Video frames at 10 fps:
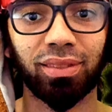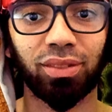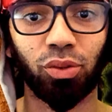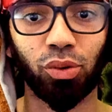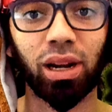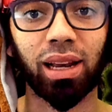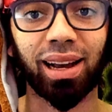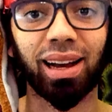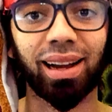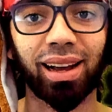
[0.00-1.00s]
Really
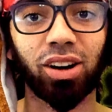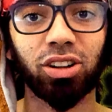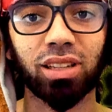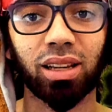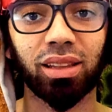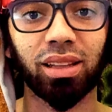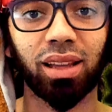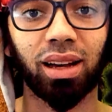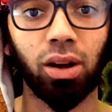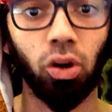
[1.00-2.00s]
got a Garo
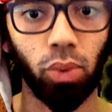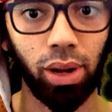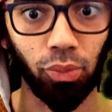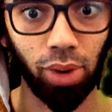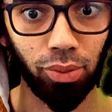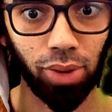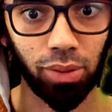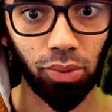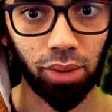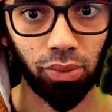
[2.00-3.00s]
scandal? Oh, wait, wait, wait,
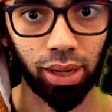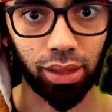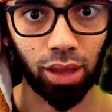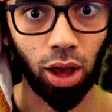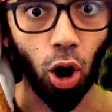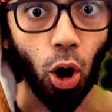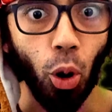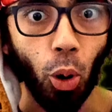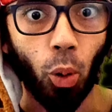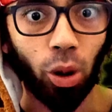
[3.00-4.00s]
wait, wait.
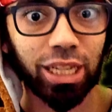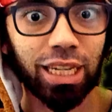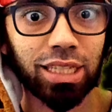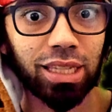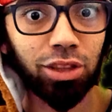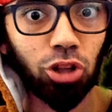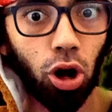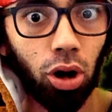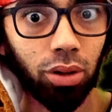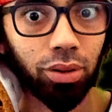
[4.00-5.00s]
Oh, he isn't
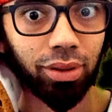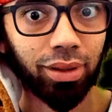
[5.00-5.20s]
done.